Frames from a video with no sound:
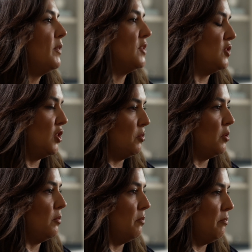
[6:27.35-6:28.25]
this
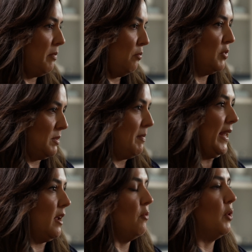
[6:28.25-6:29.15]
tumor was
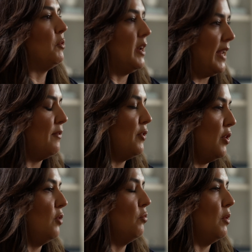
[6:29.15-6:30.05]
made of. We would have never
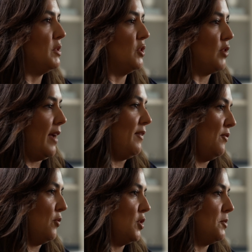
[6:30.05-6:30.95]
known what was the driving
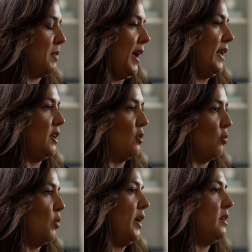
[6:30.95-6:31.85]
force behind it or what